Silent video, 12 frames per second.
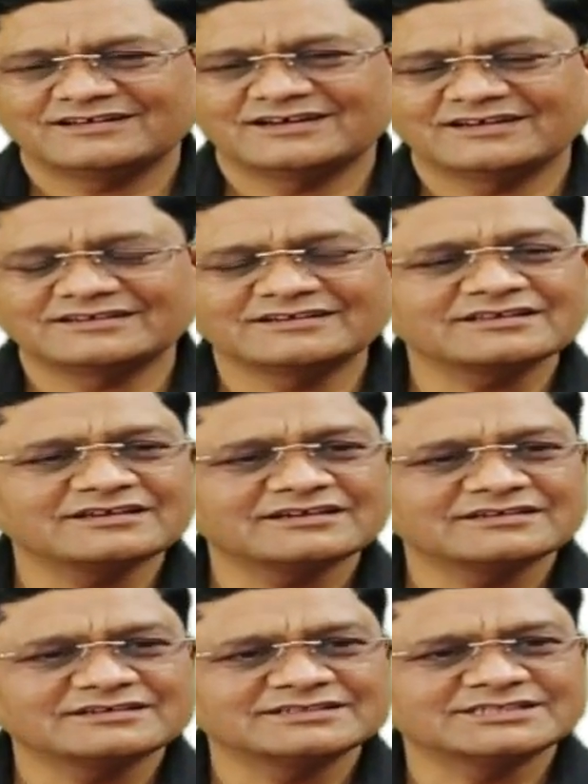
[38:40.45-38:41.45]
Under
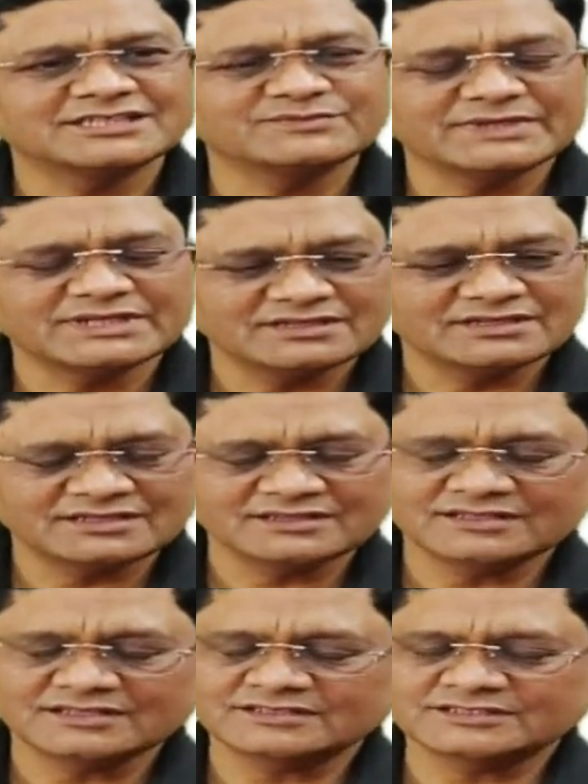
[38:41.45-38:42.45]
the judgment
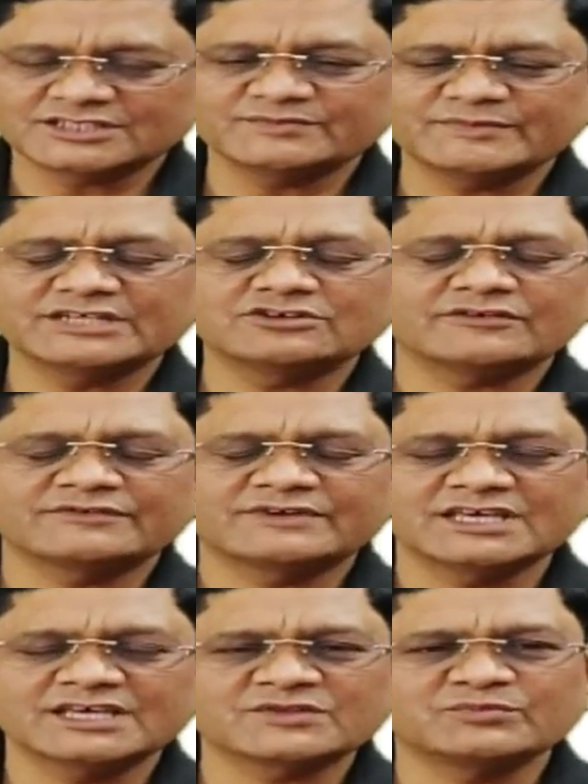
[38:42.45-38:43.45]
in the judgment of K.S.